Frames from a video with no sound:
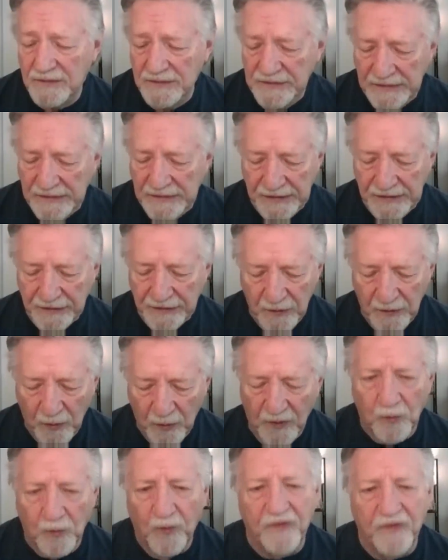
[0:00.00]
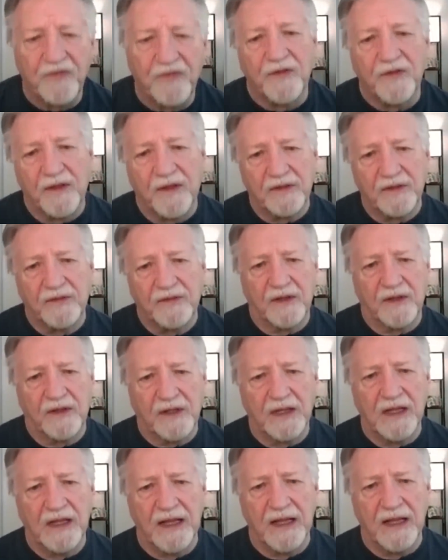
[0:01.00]
you know you, you work with the the
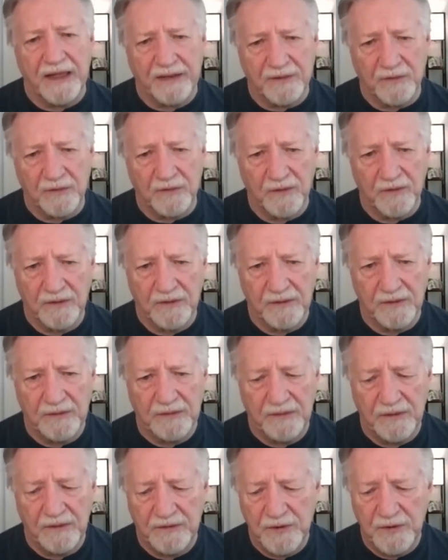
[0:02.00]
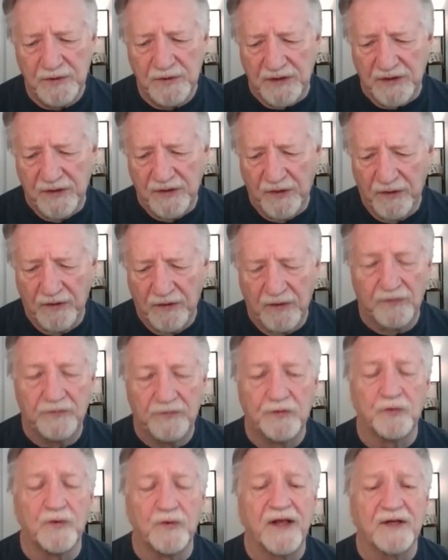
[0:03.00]
client or usually the
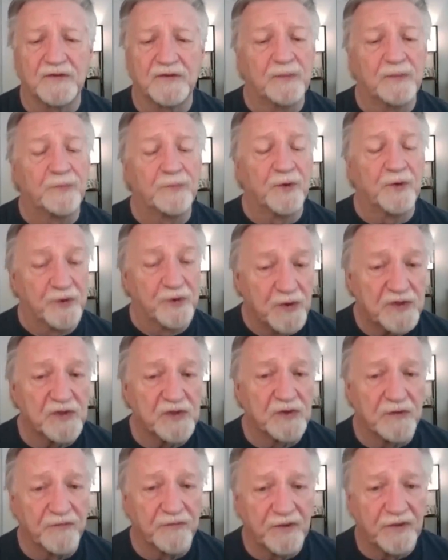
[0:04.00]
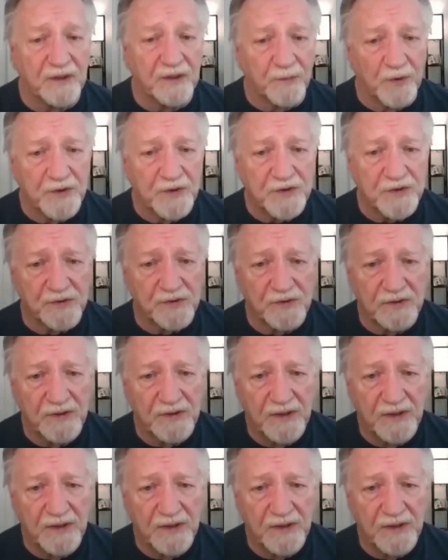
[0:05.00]
director the producer of the commercial mm.